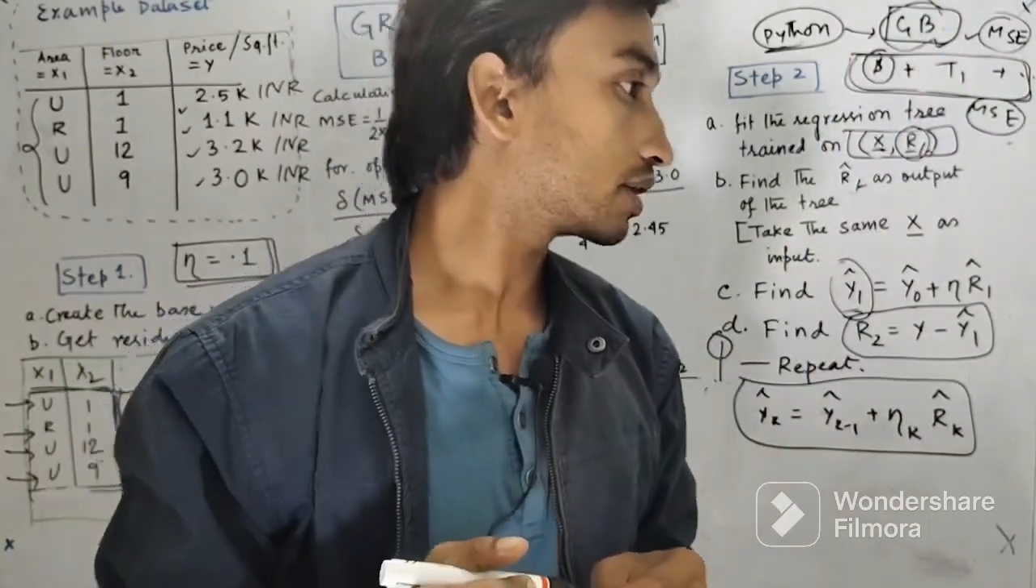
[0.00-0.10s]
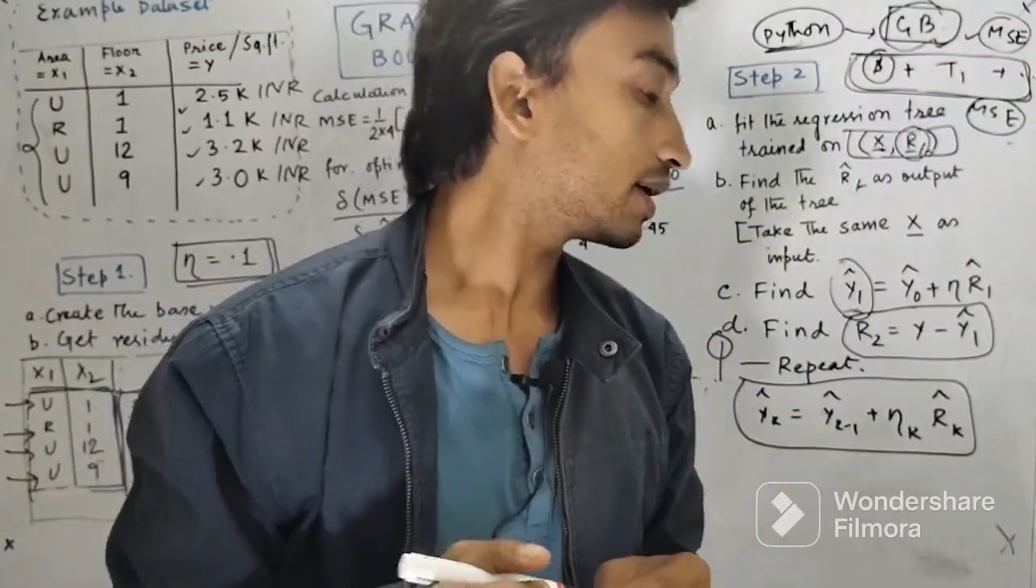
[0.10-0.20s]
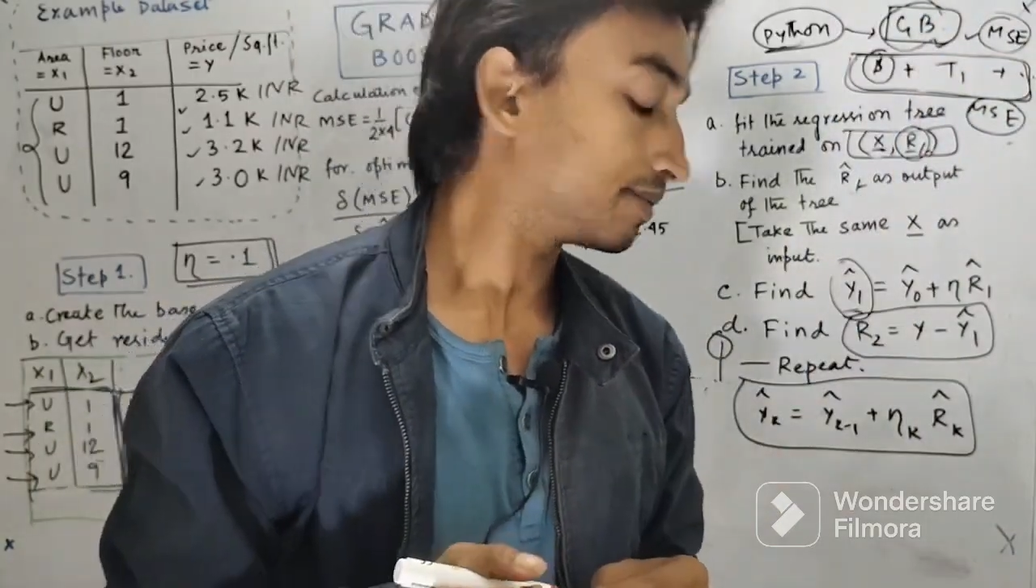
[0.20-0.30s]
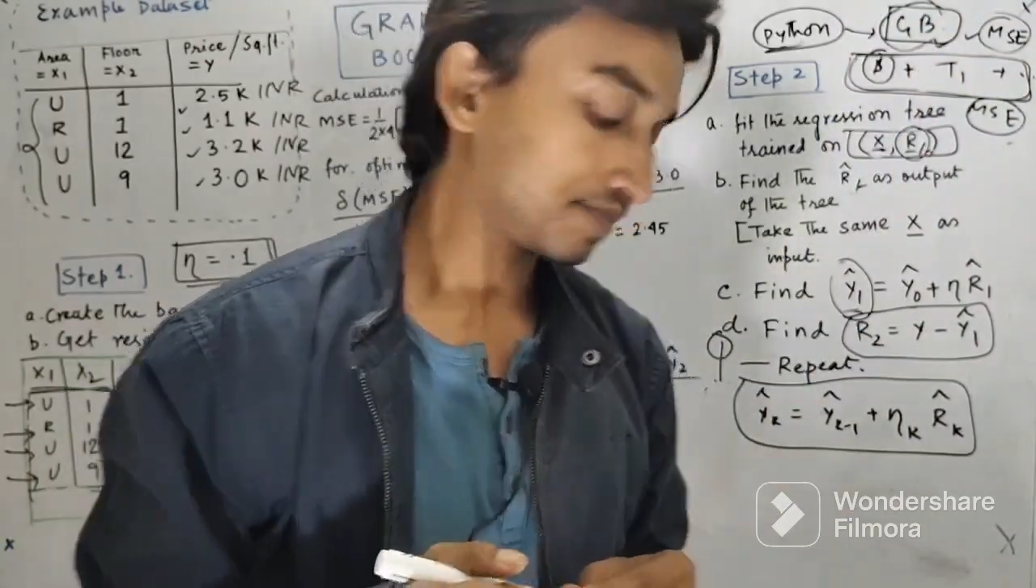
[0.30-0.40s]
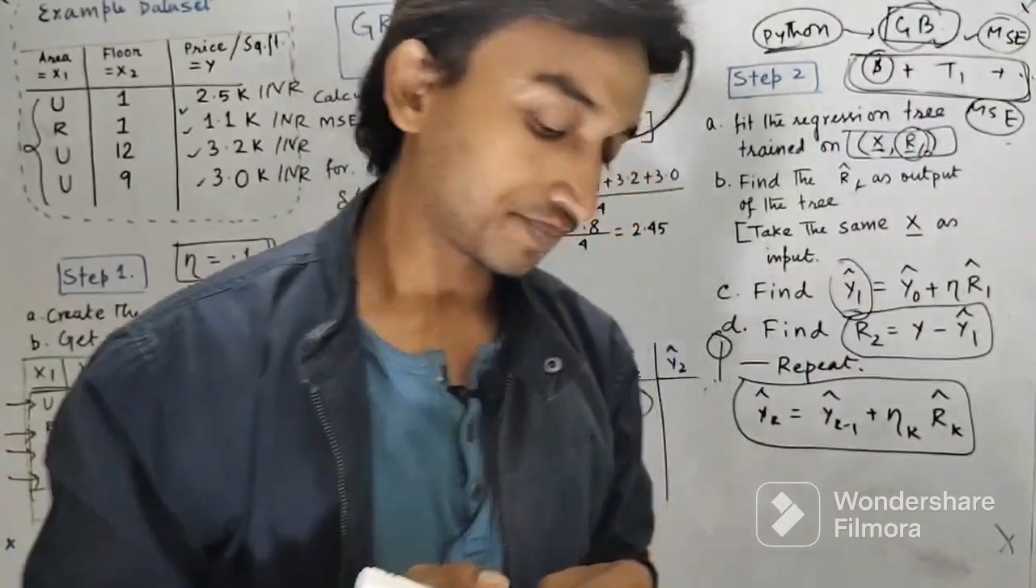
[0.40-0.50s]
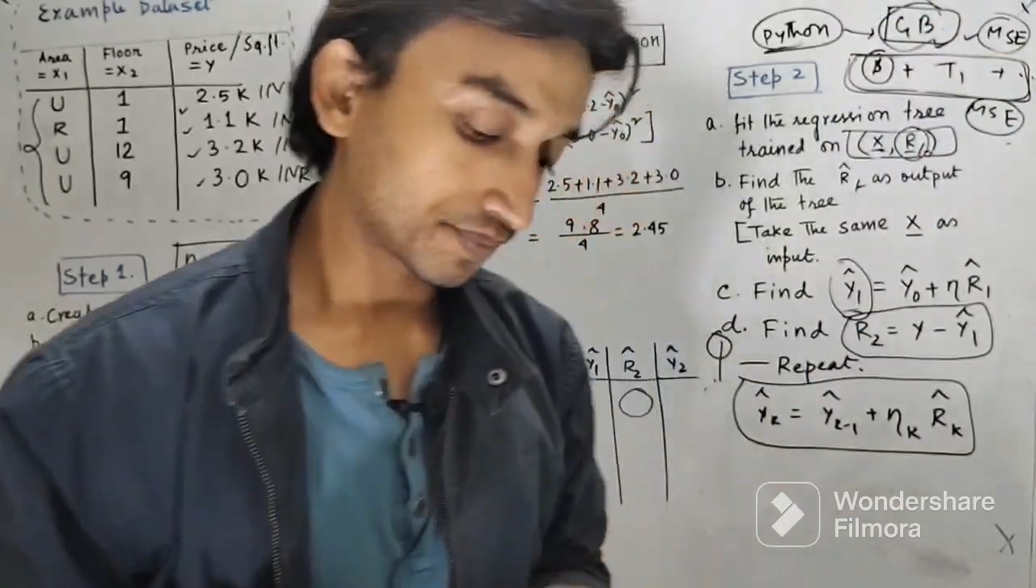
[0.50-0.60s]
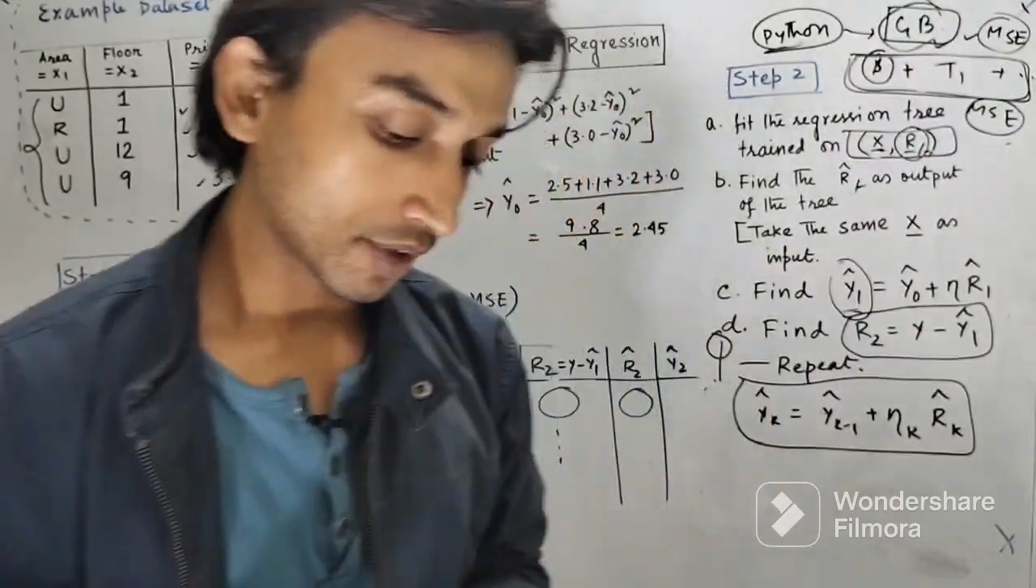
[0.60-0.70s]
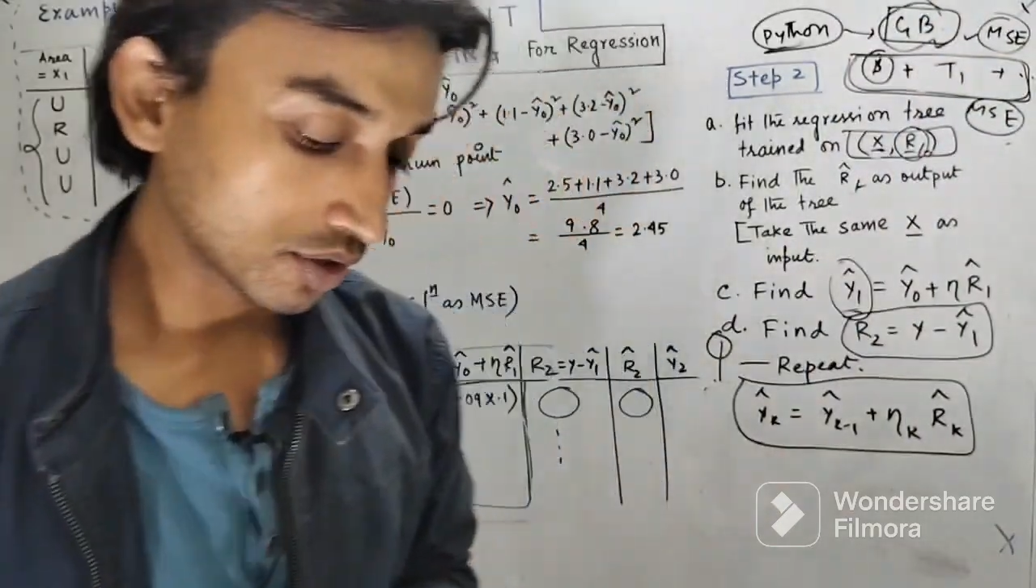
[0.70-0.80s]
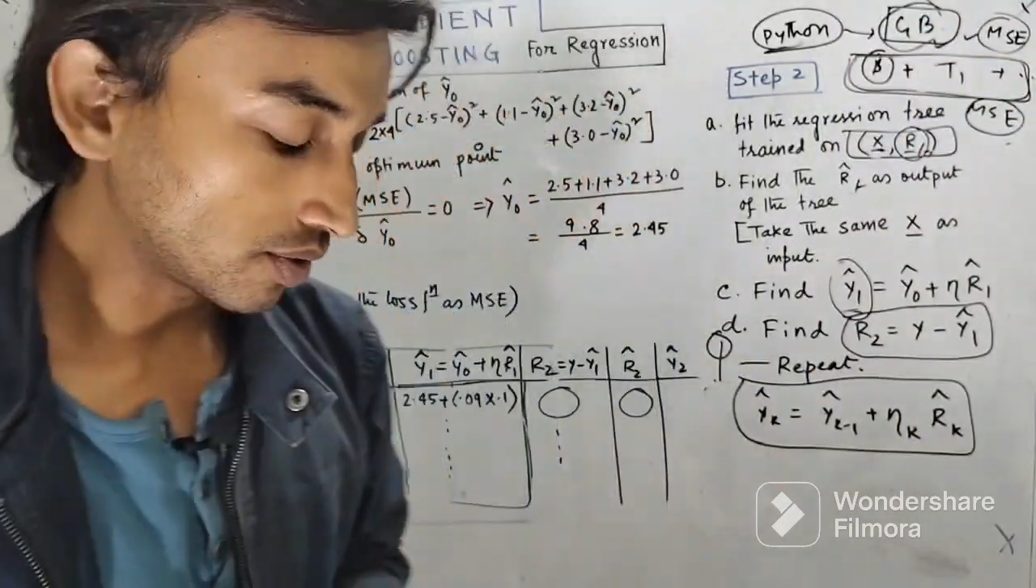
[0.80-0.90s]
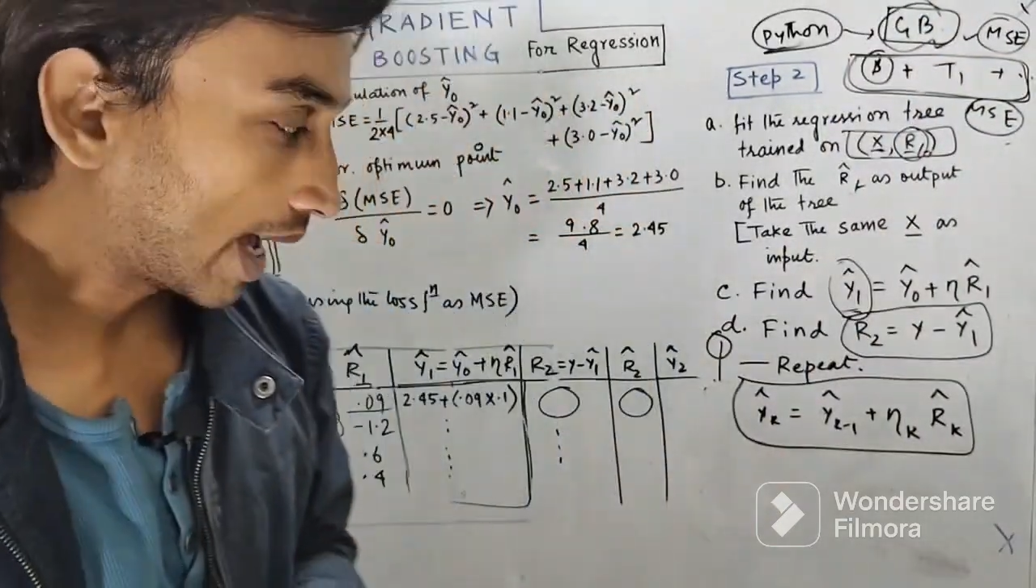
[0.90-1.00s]
Okay,
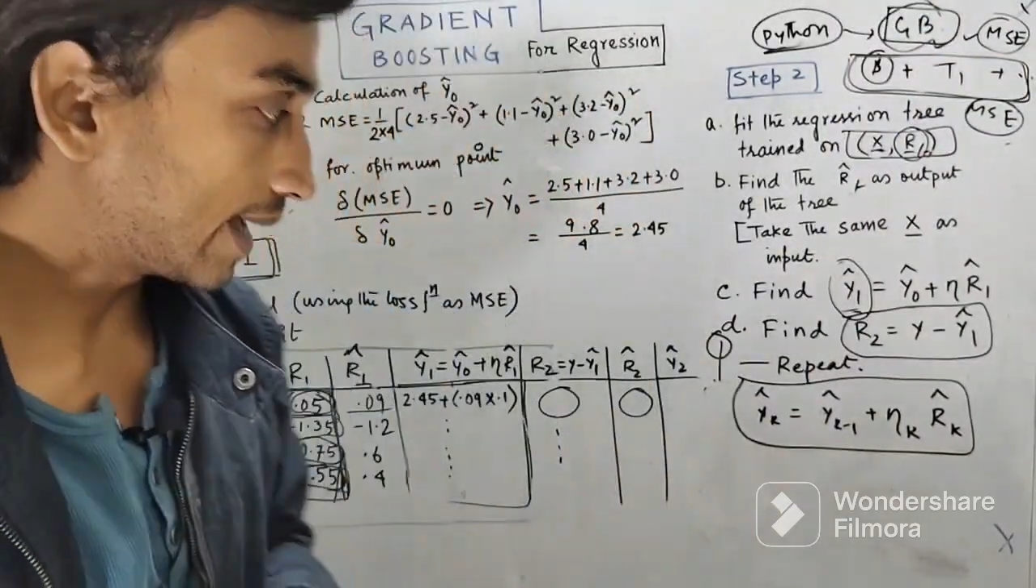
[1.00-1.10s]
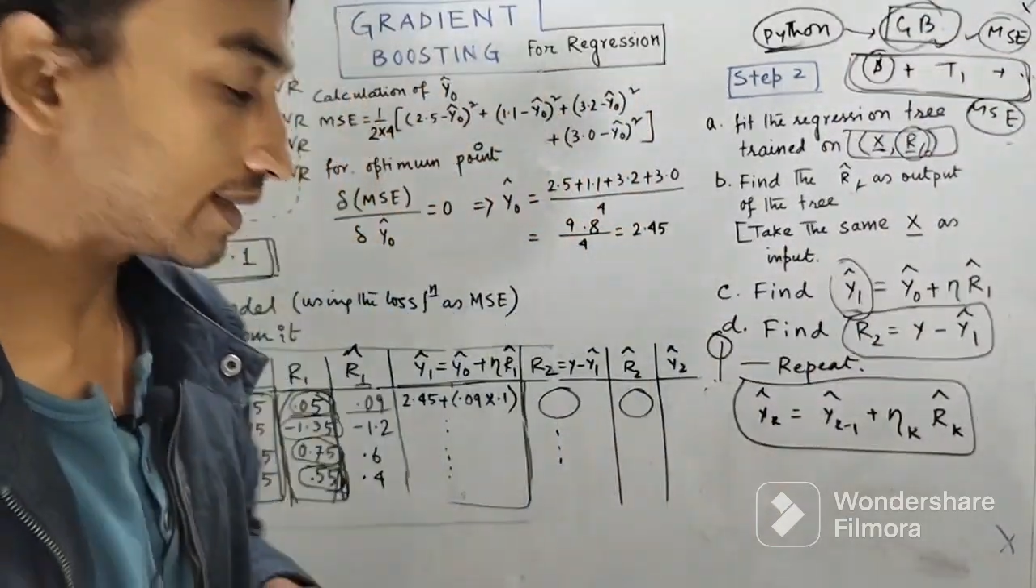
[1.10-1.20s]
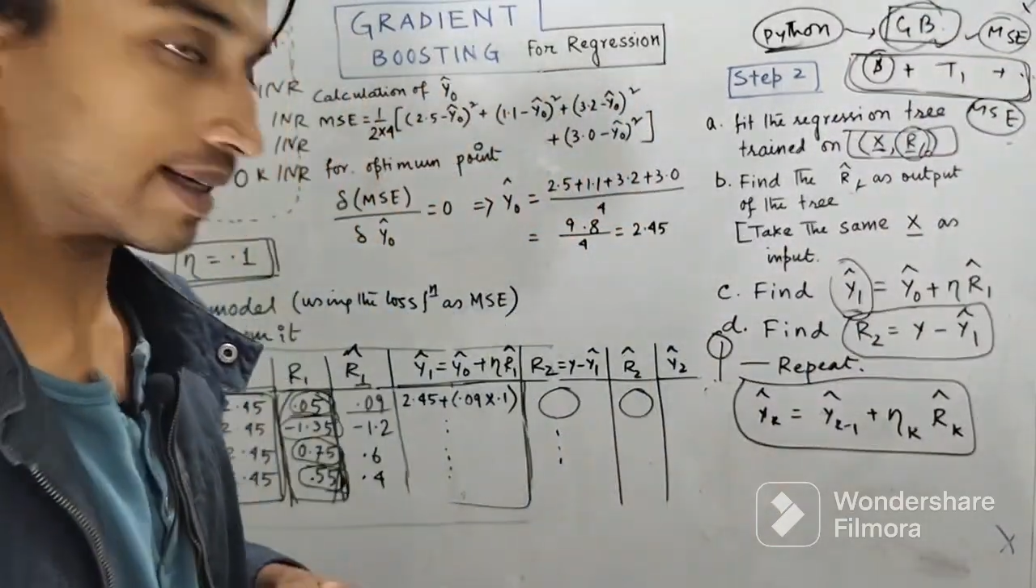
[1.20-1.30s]
so I